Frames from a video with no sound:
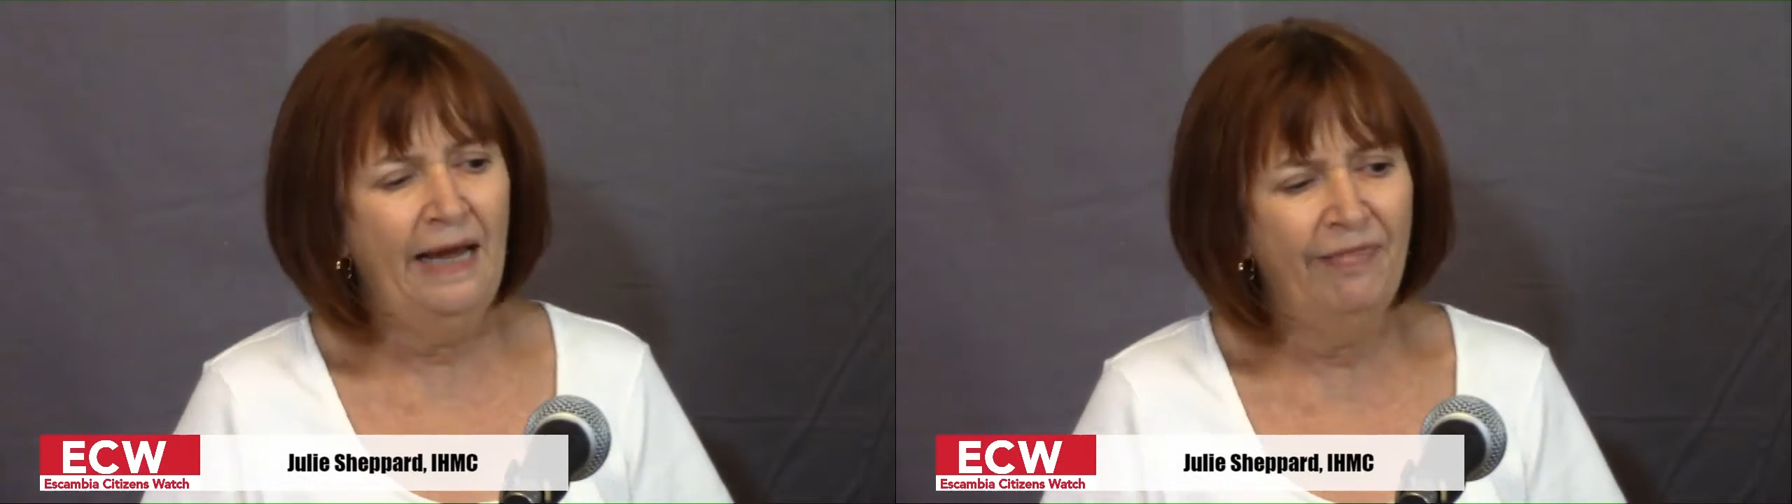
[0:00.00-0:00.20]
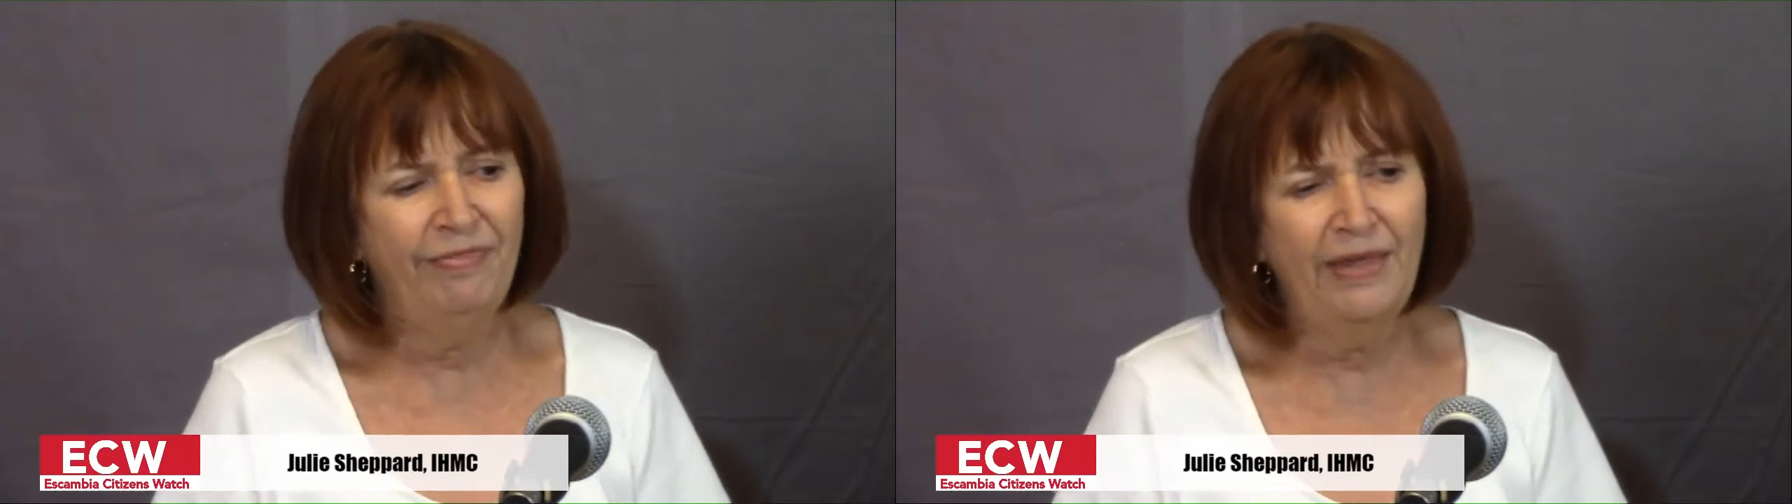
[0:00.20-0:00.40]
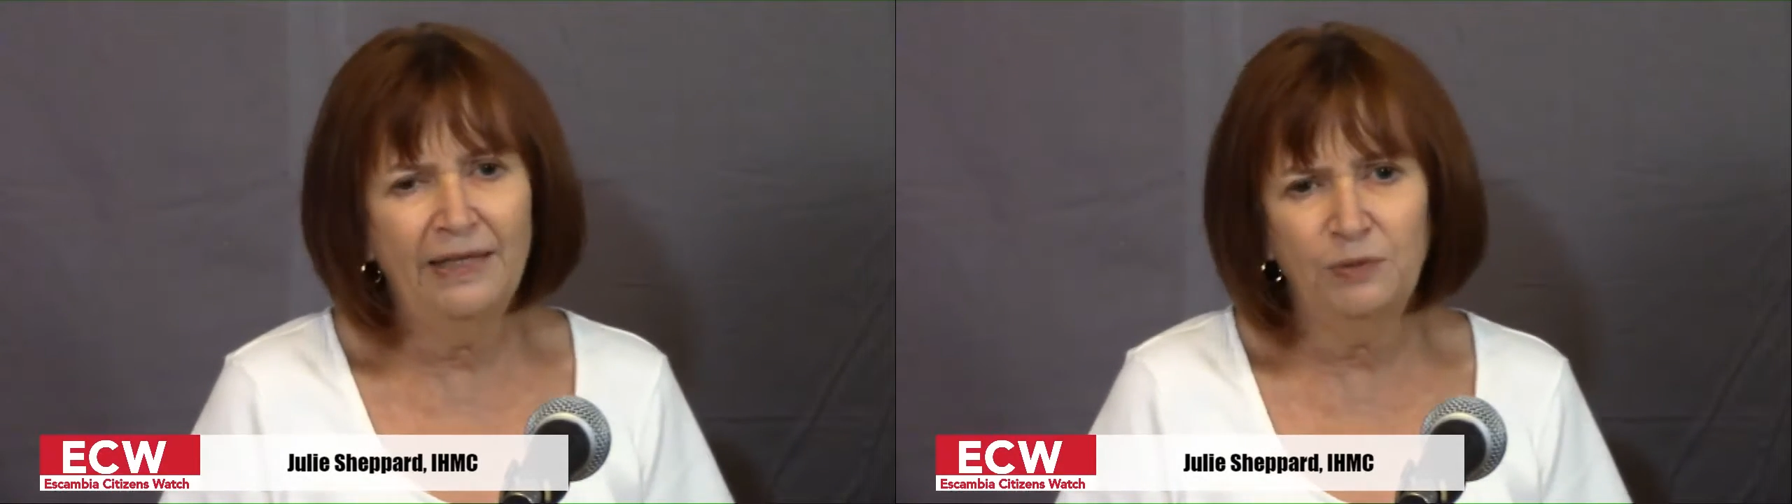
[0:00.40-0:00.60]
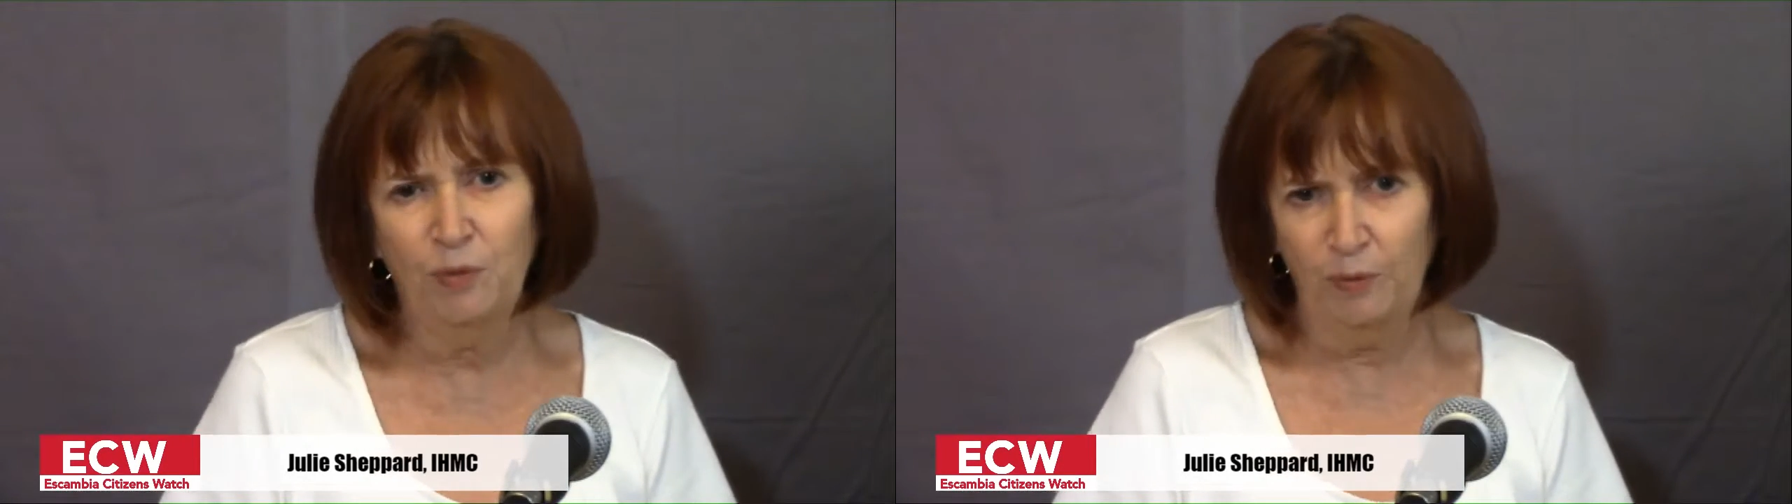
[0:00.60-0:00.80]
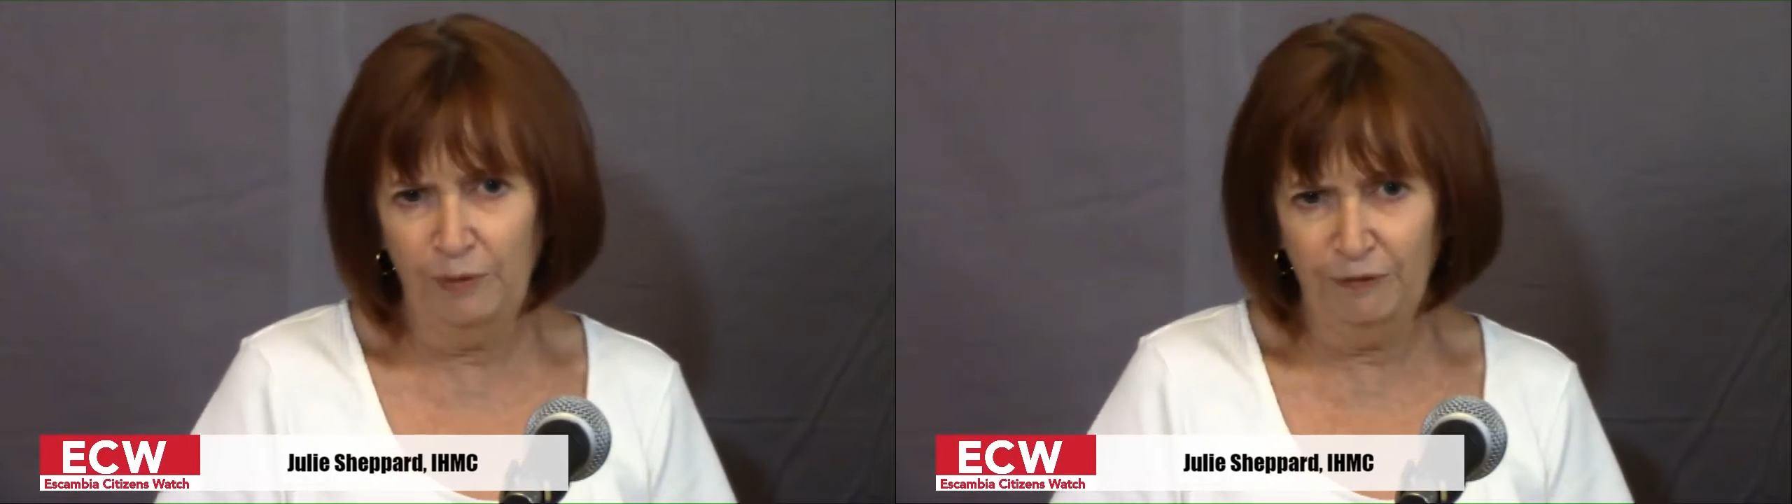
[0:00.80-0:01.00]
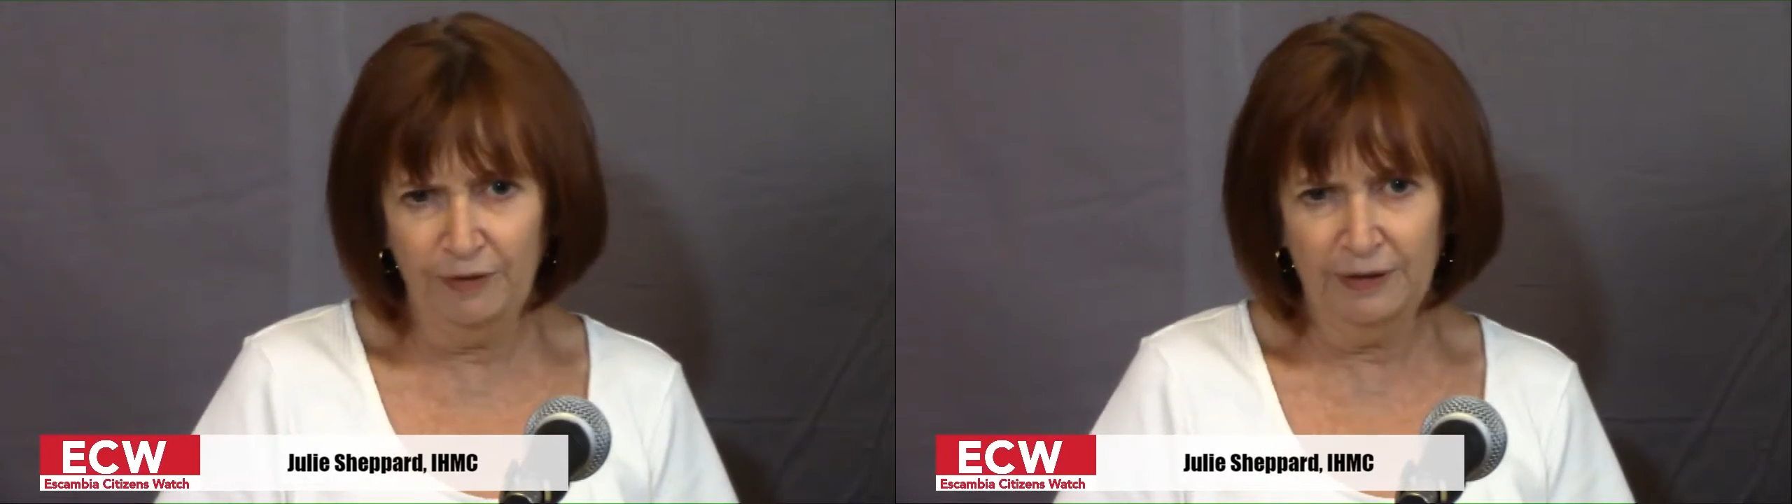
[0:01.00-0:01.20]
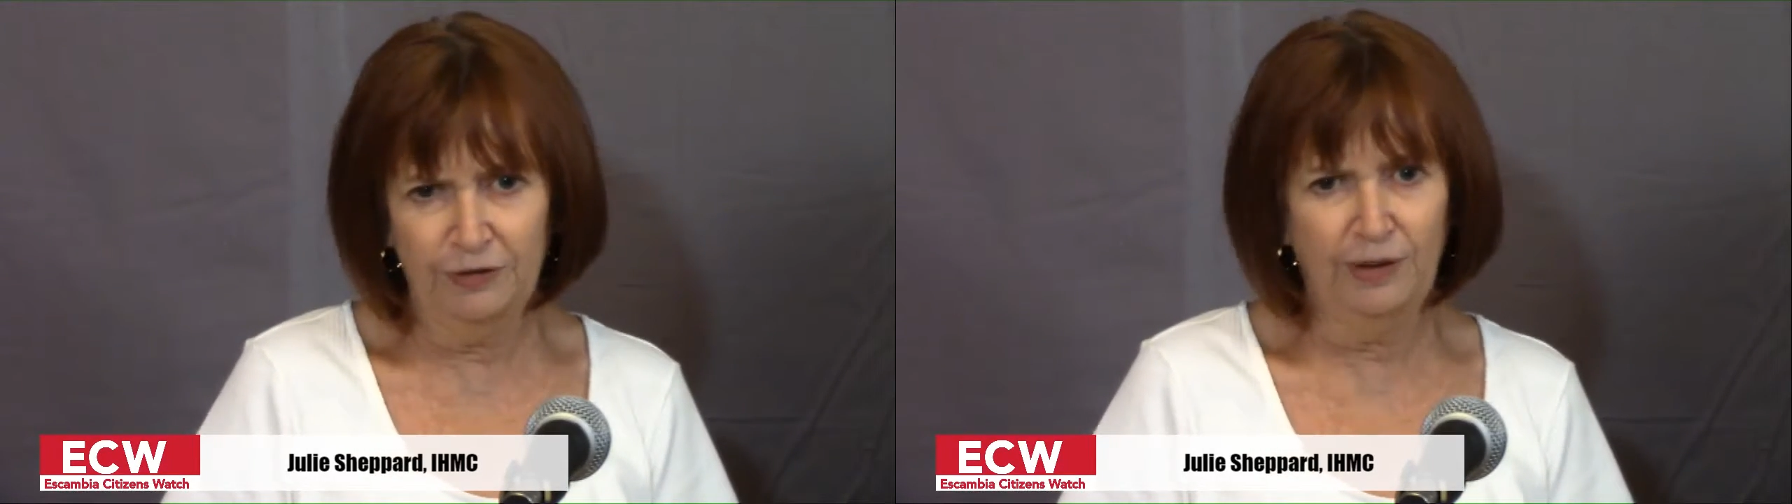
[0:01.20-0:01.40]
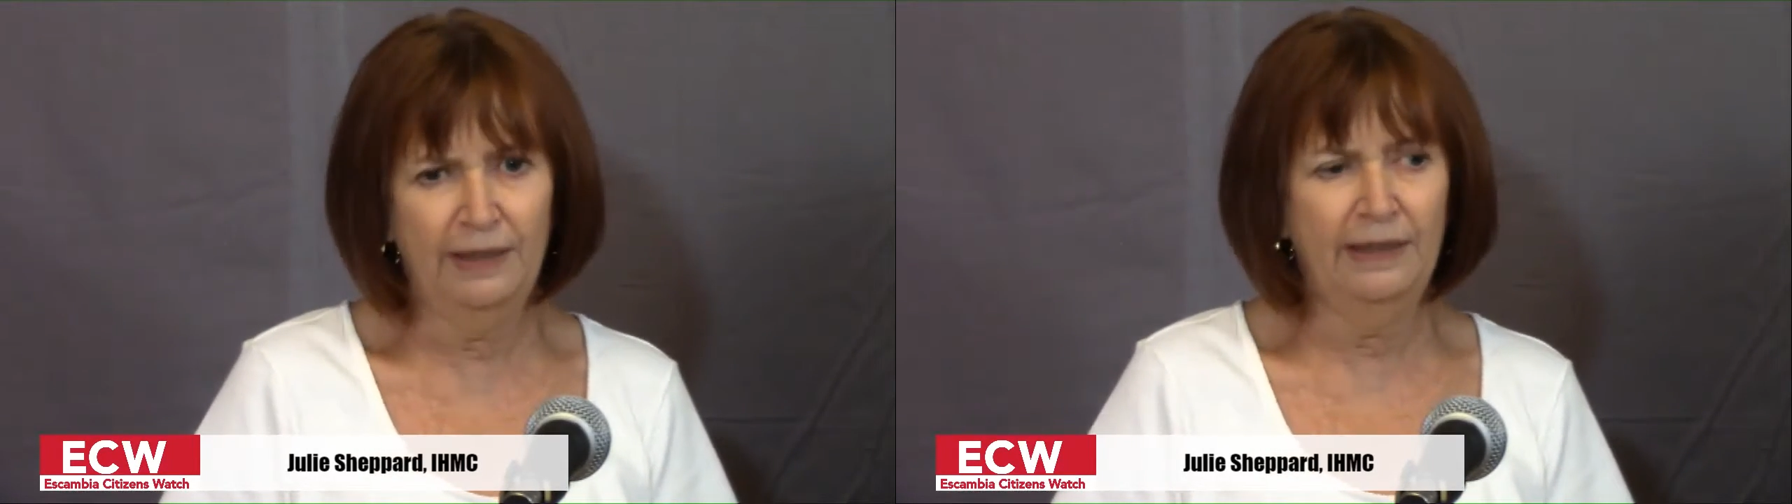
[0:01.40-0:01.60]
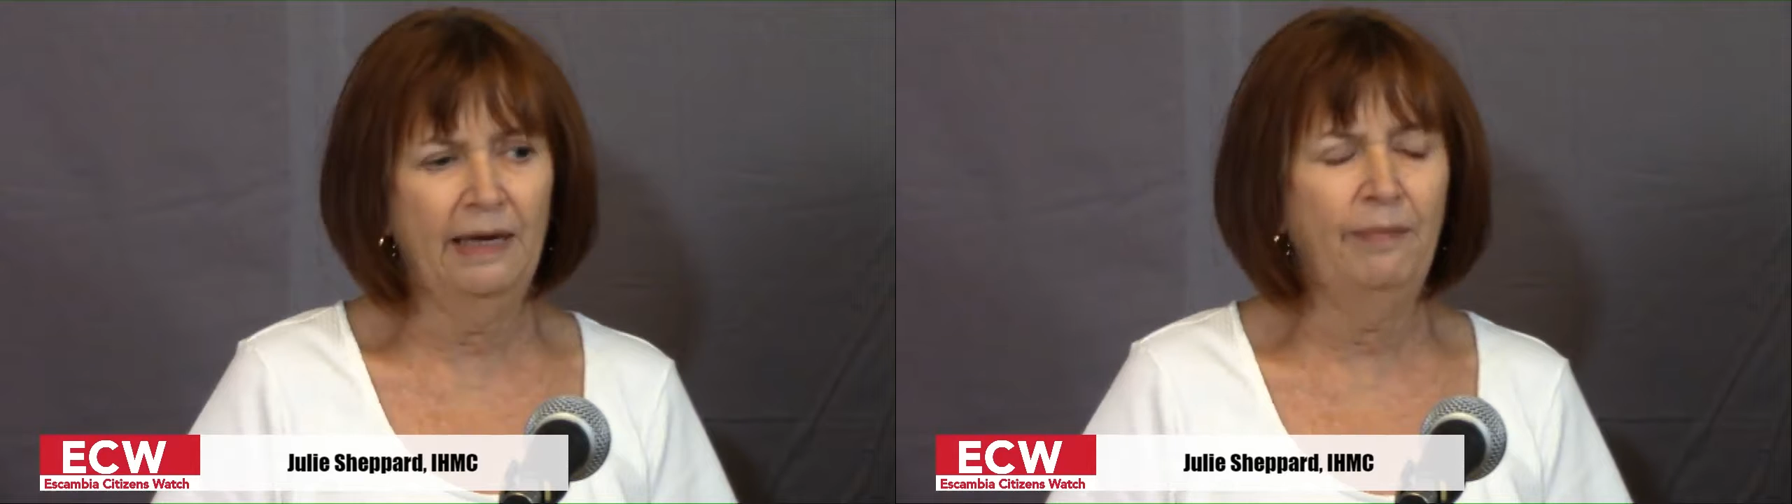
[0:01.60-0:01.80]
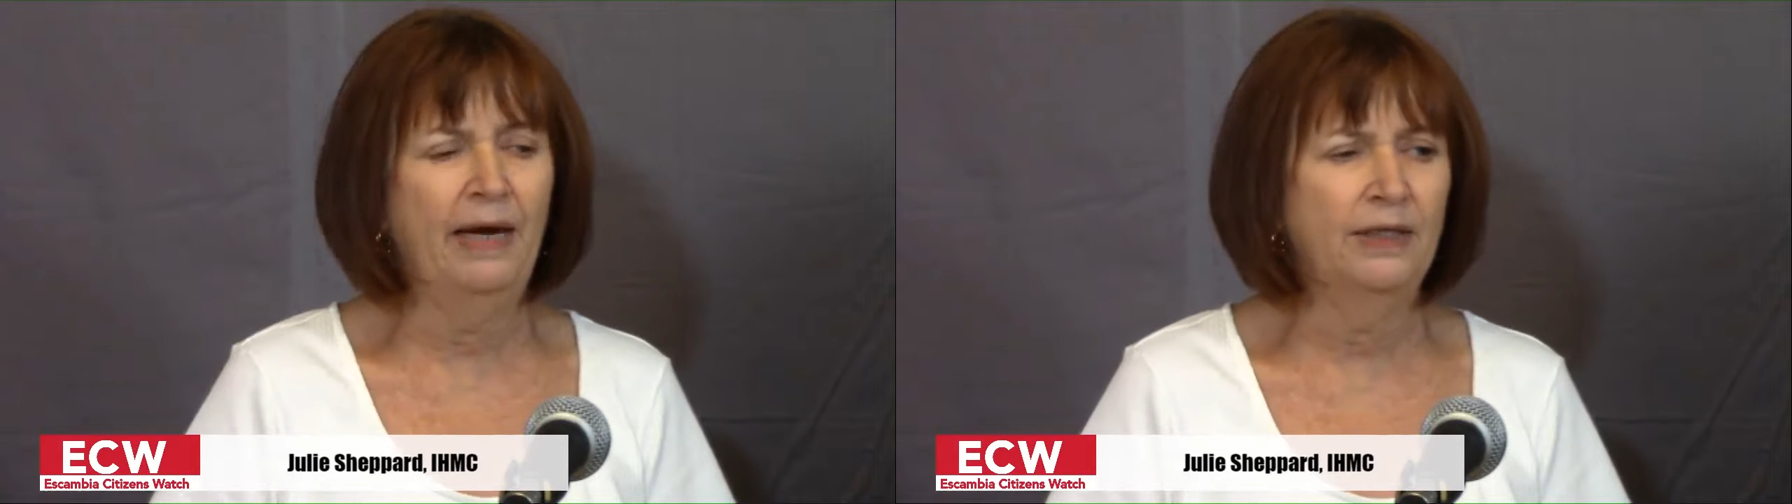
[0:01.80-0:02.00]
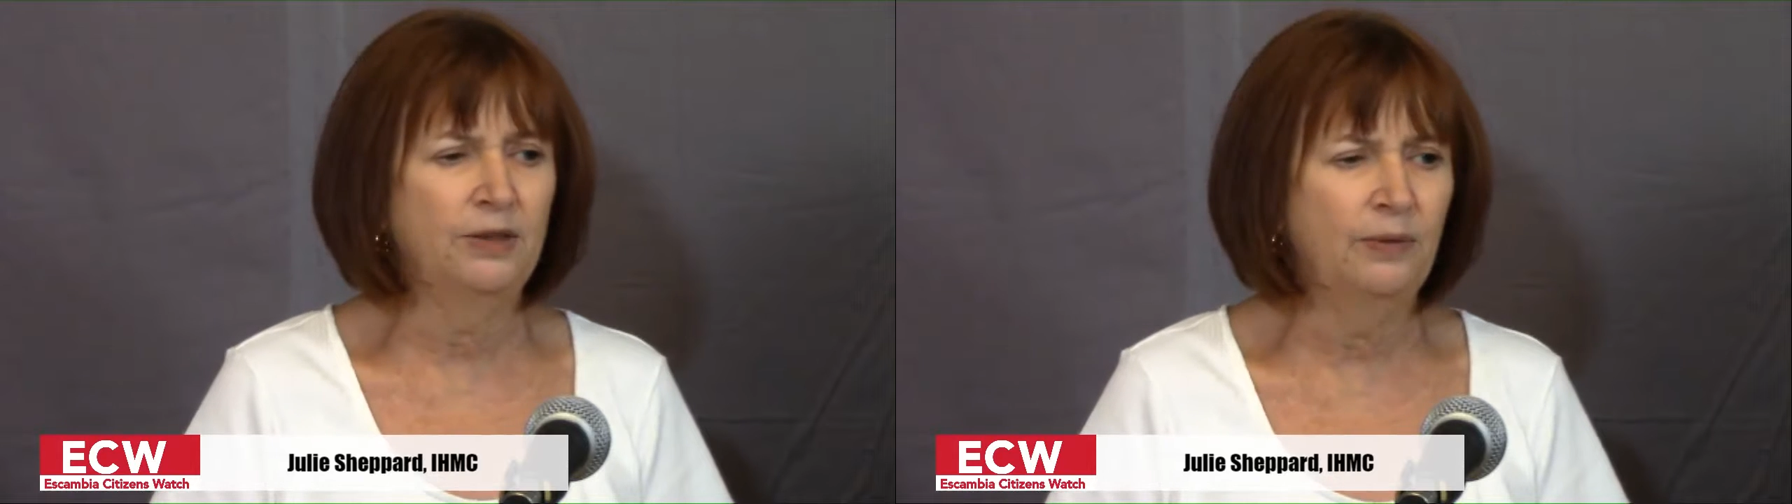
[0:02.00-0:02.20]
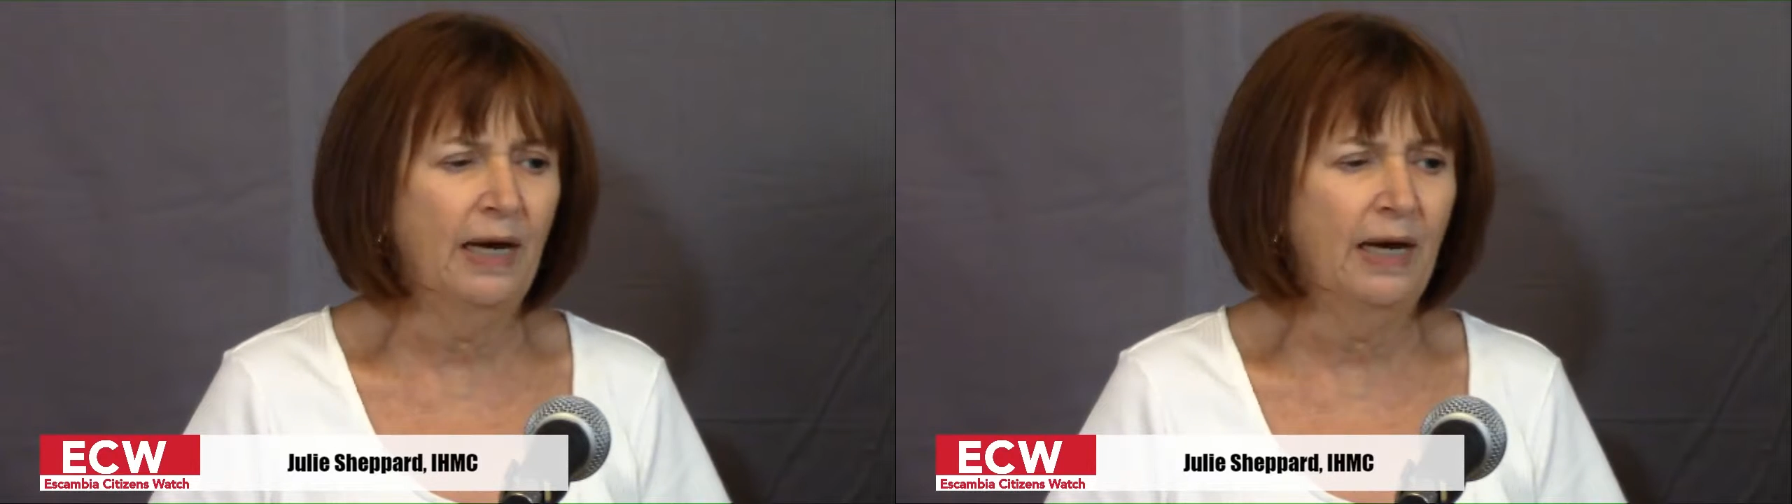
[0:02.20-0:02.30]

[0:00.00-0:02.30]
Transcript: And that's what we were really trying to get back to.